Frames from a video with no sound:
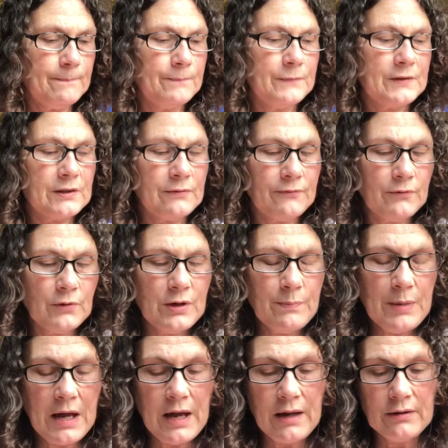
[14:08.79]
It's a free
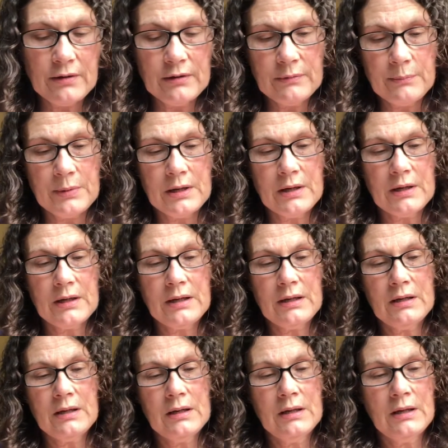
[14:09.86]
pattern by
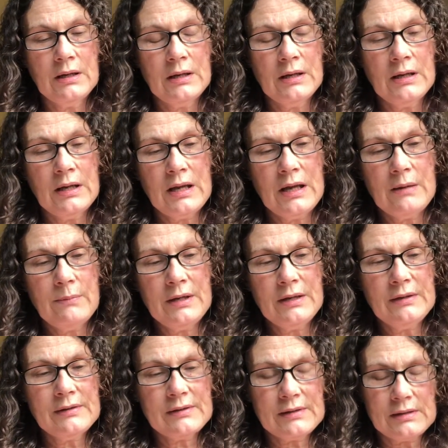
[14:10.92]
Amy
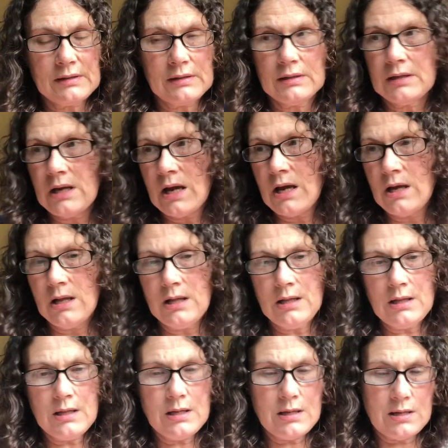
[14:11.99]

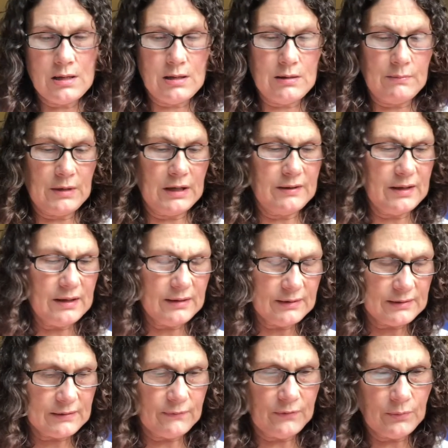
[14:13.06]
Snell. I think this
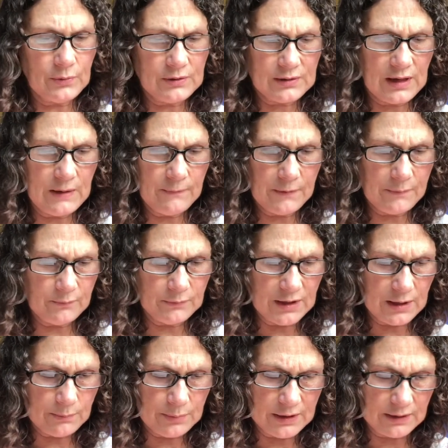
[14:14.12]
came from
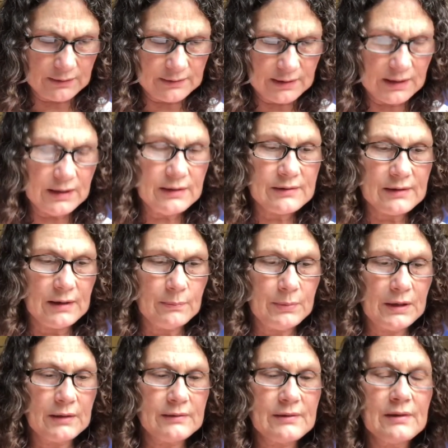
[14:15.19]
Knit Picks. It is Knit
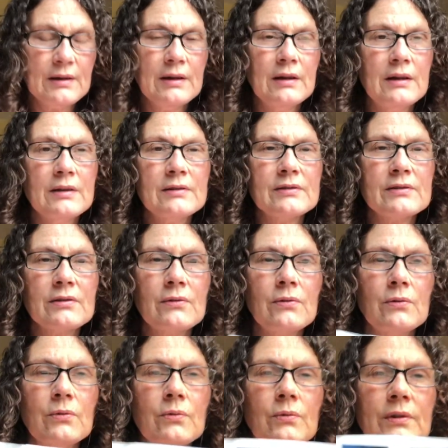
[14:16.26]
Picks. So
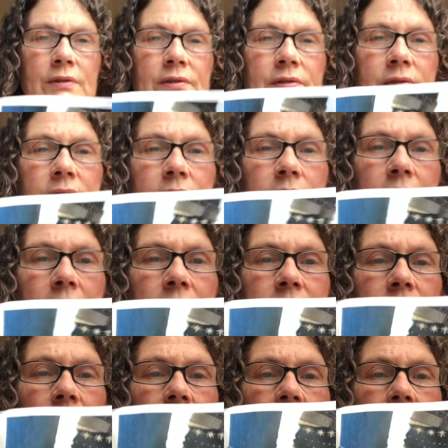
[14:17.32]
it's these
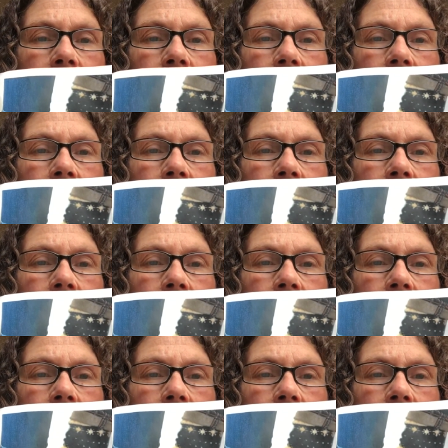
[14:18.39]
socks.